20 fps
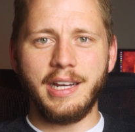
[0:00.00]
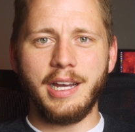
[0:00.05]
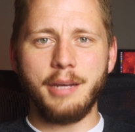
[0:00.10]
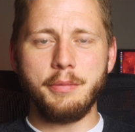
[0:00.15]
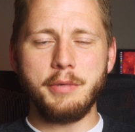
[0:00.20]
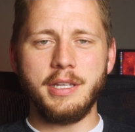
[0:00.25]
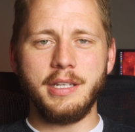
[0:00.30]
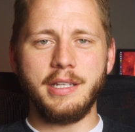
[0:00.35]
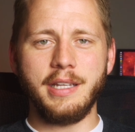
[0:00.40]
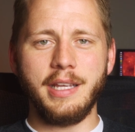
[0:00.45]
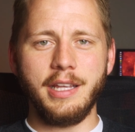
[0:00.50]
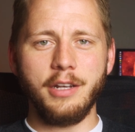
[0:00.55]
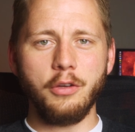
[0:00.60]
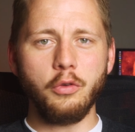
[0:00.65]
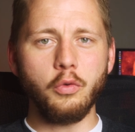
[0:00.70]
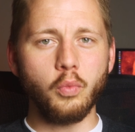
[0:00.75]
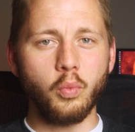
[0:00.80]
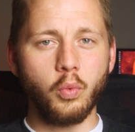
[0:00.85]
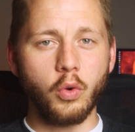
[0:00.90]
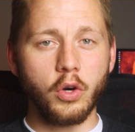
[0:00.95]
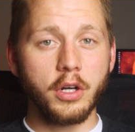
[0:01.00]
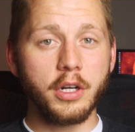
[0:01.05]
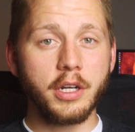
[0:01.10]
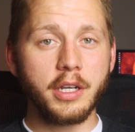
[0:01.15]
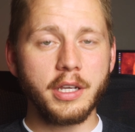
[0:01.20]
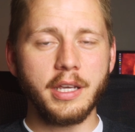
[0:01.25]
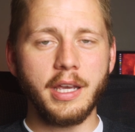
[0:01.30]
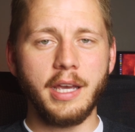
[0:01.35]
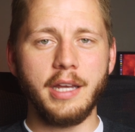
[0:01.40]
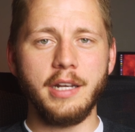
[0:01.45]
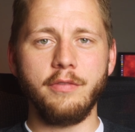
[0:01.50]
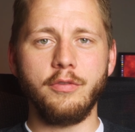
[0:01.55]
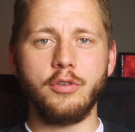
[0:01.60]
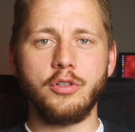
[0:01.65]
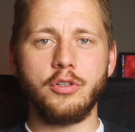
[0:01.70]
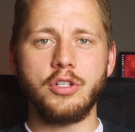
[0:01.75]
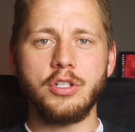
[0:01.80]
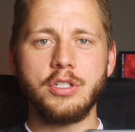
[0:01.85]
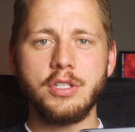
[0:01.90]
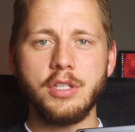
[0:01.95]
I mean, it'll work. And if you're
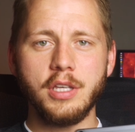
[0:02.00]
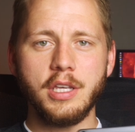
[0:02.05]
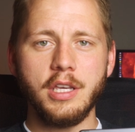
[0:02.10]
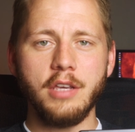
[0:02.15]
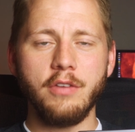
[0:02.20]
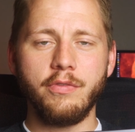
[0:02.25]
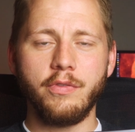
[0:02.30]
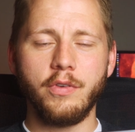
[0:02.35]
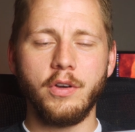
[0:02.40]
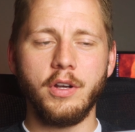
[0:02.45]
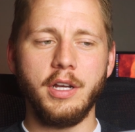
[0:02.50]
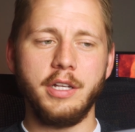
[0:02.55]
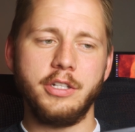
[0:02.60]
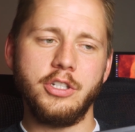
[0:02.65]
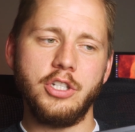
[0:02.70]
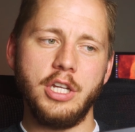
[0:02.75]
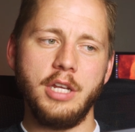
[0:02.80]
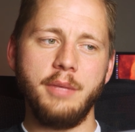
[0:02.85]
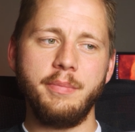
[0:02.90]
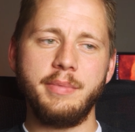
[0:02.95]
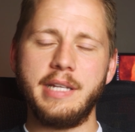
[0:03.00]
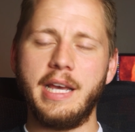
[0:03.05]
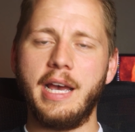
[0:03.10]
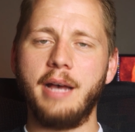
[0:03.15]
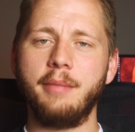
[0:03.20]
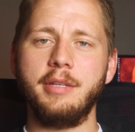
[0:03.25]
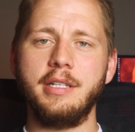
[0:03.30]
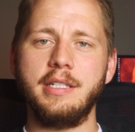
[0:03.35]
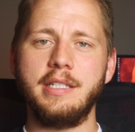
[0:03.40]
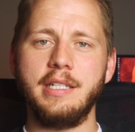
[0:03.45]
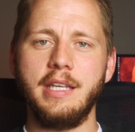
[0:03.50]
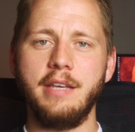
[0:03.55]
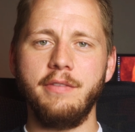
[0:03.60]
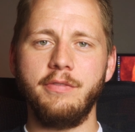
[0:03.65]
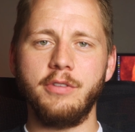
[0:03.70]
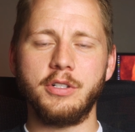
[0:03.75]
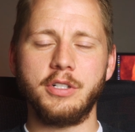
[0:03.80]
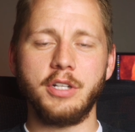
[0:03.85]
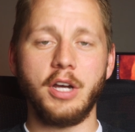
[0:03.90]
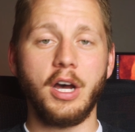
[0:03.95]
just looking for a cheap tablet to give
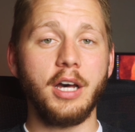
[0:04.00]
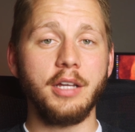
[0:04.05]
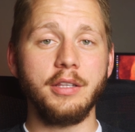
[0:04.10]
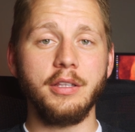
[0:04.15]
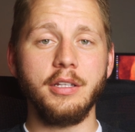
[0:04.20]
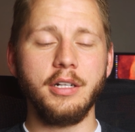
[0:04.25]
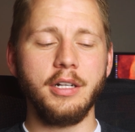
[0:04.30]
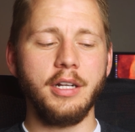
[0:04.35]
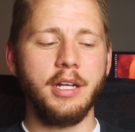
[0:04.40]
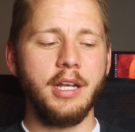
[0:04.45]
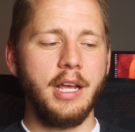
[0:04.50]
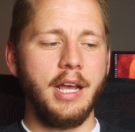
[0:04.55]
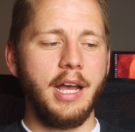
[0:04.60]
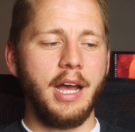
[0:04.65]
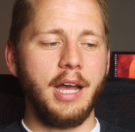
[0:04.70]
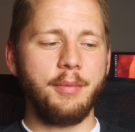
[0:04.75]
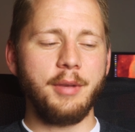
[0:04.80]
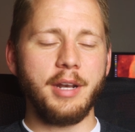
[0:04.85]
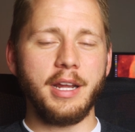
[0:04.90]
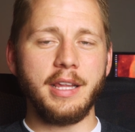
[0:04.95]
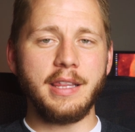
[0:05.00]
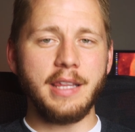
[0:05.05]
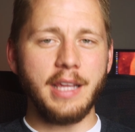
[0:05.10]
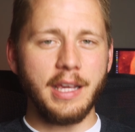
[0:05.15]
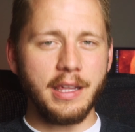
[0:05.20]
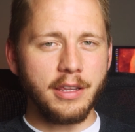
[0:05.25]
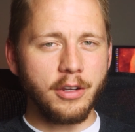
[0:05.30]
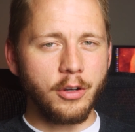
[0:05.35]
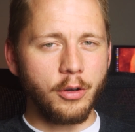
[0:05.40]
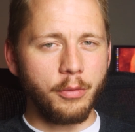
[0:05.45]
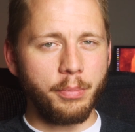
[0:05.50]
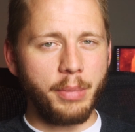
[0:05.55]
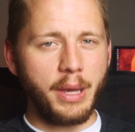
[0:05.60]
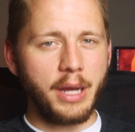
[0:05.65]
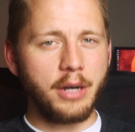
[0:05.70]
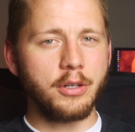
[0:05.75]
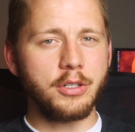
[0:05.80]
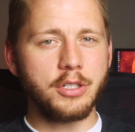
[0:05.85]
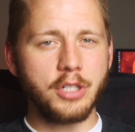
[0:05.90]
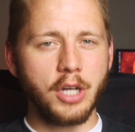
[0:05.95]
your toddler, I mean, I think there are
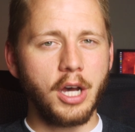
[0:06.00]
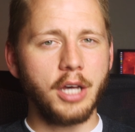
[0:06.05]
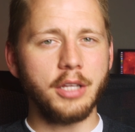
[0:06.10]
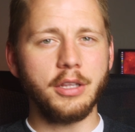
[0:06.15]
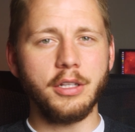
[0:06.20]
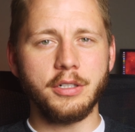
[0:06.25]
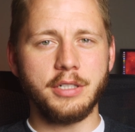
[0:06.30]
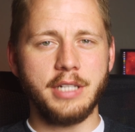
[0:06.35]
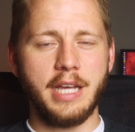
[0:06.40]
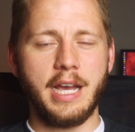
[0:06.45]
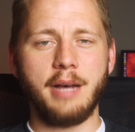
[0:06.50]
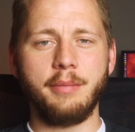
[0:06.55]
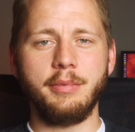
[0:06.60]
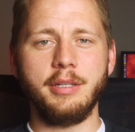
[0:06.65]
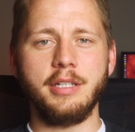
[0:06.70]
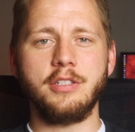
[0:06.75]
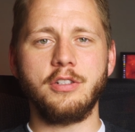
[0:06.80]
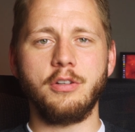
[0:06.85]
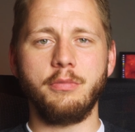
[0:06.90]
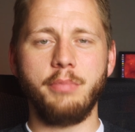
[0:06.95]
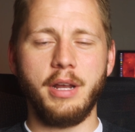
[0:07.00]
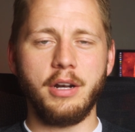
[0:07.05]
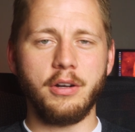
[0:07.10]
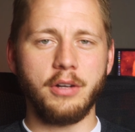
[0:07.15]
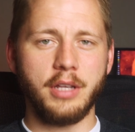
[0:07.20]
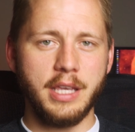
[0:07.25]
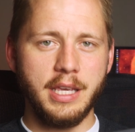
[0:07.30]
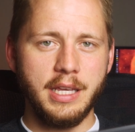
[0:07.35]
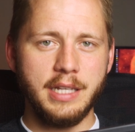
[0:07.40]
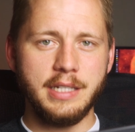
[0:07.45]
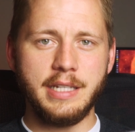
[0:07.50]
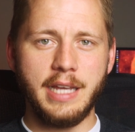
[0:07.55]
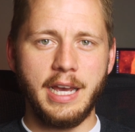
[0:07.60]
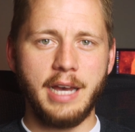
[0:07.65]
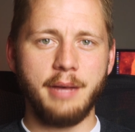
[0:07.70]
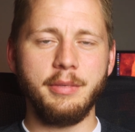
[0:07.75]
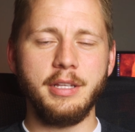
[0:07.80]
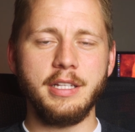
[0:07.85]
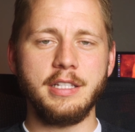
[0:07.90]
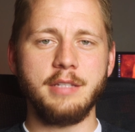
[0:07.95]
better toddler tablets or better kid
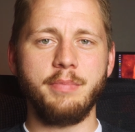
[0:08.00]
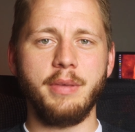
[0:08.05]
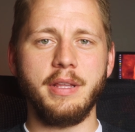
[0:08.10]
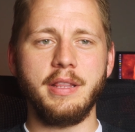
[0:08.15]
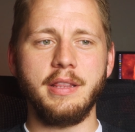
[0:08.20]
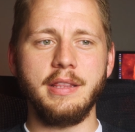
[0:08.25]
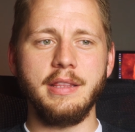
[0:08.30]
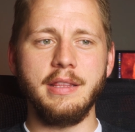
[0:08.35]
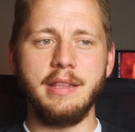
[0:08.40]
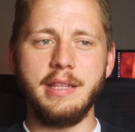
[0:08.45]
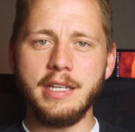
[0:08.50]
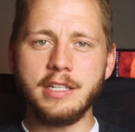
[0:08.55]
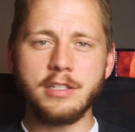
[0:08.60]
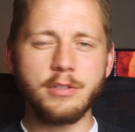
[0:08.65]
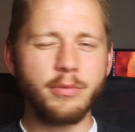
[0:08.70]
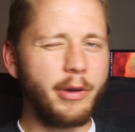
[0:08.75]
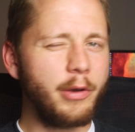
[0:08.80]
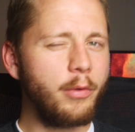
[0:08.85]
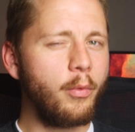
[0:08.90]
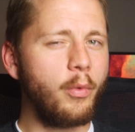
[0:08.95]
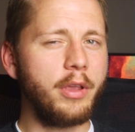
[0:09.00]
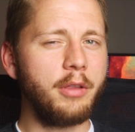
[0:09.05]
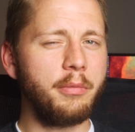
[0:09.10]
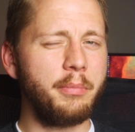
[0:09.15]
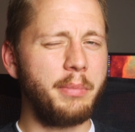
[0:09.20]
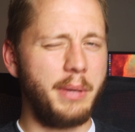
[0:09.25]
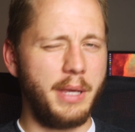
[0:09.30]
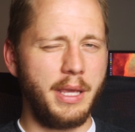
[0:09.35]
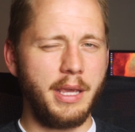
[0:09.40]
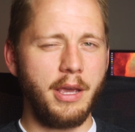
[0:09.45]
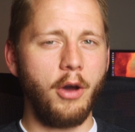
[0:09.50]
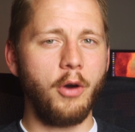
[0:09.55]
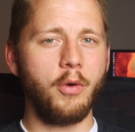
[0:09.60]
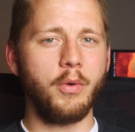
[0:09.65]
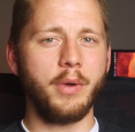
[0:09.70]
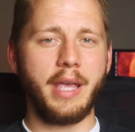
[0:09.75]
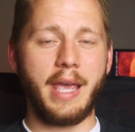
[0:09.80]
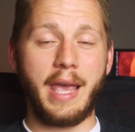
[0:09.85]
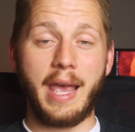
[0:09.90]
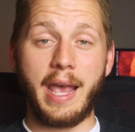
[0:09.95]
tablets, but this one will be
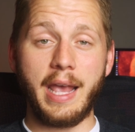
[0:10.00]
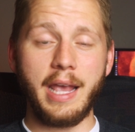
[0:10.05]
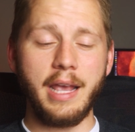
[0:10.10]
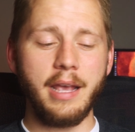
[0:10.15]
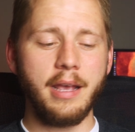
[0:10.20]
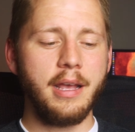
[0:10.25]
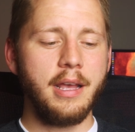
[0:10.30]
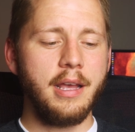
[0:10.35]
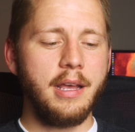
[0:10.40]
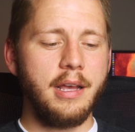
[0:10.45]
okay.